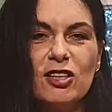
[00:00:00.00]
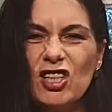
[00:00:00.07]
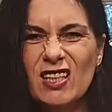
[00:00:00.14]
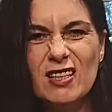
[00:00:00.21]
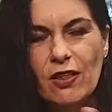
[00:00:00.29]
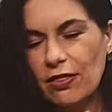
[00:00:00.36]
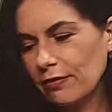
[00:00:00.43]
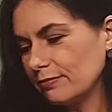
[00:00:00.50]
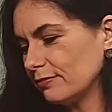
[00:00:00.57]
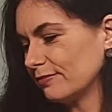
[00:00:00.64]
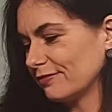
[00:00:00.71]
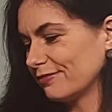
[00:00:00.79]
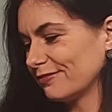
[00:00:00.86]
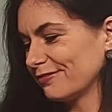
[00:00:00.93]
just
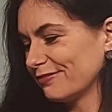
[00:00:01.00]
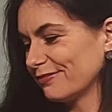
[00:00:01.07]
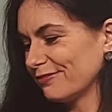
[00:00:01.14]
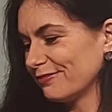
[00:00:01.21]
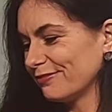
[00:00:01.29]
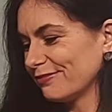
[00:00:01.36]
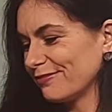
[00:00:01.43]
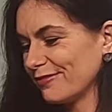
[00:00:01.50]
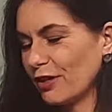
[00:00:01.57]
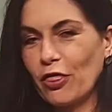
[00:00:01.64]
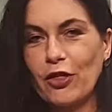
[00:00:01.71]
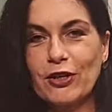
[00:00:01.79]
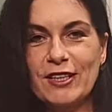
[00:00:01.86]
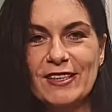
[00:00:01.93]

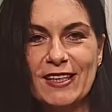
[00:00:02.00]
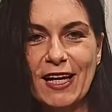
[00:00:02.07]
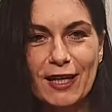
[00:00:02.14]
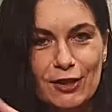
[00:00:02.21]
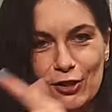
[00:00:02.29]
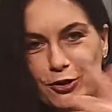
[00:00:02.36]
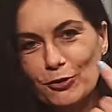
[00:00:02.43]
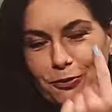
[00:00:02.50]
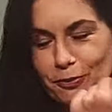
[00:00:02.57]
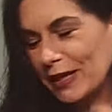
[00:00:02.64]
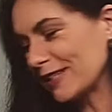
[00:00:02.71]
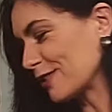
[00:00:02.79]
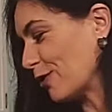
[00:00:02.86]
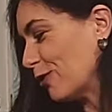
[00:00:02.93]
30 seconds to
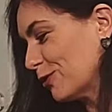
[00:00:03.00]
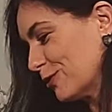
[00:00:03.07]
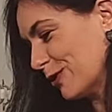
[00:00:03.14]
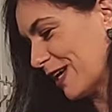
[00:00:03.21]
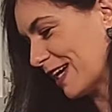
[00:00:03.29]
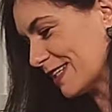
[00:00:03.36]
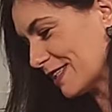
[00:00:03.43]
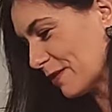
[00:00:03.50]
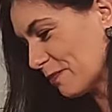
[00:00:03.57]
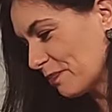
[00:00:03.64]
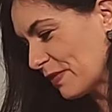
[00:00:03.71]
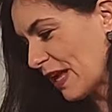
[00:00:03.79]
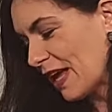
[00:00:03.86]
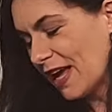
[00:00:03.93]
mix all together.
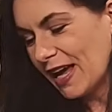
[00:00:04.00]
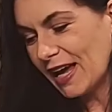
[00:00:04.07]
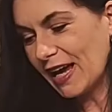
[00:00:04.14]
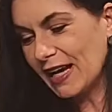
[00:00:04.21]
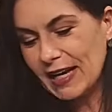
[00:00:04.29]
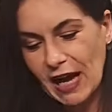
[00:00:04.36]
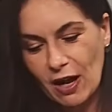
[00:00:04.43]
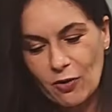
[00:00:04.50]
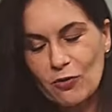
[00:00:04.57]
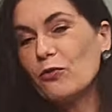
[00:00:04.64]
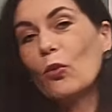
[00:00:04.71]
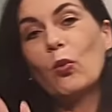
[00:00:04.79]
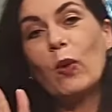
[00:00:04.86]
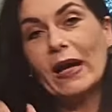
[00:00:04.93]
And now
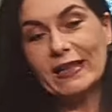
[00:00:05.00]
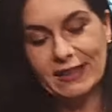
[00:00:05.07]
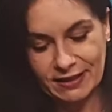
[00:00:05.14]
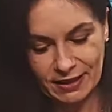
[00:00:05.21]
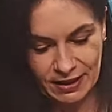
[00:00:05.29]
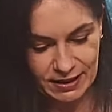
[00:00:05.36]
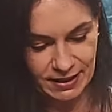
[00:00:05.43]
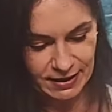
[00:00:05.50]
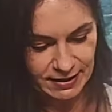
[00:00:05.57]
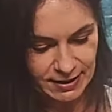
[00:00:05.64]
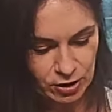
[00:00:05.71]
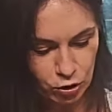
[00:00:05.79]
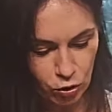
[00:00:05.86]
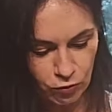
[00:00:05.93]
wet
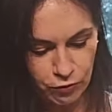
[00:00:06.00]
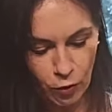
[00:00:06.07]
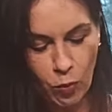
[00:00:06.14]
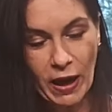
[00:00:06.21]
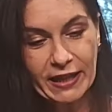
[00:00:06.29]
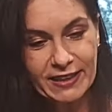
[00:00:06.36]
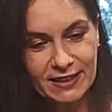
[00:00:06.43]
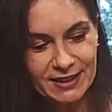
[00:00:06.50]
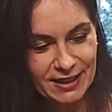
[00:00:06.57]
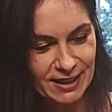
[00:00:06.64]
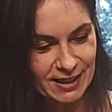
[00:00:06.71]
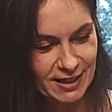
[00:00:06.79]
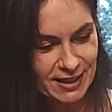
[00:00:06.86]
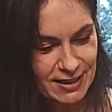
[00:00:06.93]
ingredients. So for wet
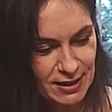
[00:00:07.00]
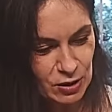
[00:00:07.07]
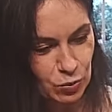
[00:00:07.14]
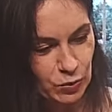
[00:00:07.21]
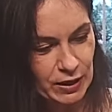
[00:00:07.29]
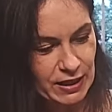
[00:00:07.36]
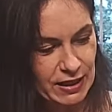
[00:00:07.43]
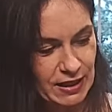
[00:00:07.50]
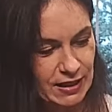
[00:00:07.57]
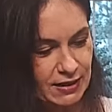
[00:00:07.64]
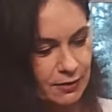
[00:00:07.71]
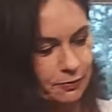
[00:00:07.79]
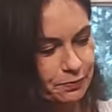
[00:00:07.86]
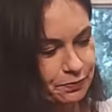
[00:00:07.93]
ingredients, we need
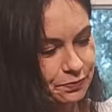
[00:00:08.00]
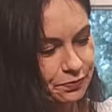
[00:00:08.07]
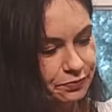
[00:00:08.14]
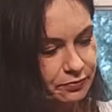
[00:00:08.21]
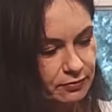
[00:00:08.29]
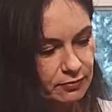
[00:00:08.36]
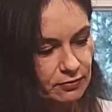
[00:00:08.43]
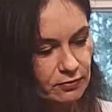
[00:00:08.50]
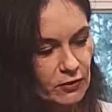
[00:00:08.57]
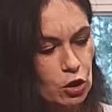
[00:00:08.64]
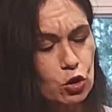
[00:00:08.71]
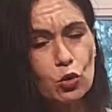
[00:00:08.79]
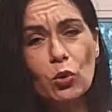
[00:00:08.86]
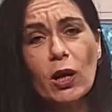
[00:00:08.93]

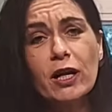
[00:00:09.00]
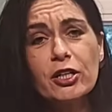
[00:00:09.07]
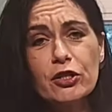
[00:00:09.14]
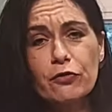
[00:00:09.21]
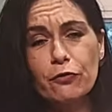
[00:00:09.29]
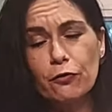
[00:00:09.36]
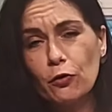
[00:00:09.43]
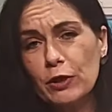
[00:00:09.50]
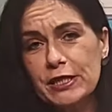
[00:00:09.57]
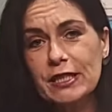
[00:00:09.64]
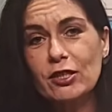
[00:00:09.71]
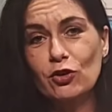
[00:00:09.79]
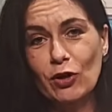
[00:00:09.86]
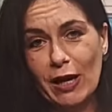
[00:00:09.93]

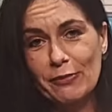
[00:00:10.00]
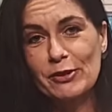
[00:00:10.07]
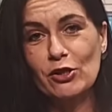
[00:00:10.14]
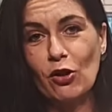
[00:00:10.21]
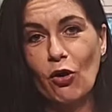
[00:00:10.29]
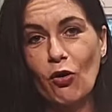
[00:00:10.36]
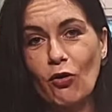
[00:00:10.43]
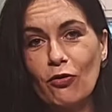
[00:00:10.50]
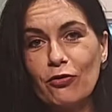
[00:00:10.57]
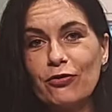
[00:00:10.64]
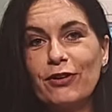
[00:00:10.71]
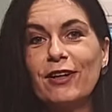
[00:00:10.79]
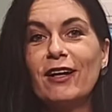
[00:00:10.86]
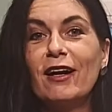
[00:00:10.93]
240 grams
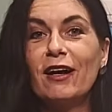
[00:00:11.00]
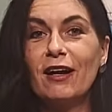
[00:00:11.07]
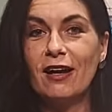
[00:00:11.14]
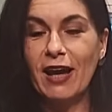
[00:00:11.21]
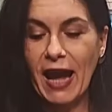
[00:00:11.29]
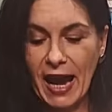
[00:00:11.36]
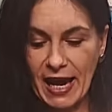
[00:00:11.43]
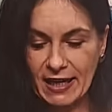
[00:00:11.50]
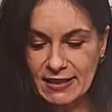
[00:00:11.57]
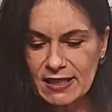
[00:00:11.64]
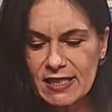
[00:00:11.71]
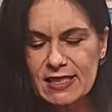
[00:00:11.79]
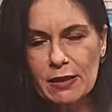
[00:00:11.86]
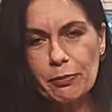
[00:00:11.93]
of eggs.
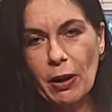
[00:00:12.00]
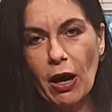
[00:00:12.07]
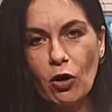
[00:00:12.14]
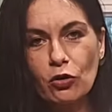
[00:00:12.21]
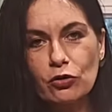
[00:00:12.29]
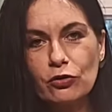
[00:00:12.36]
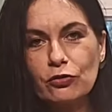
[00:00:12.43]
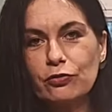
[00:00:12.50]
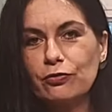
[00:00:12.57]
It's about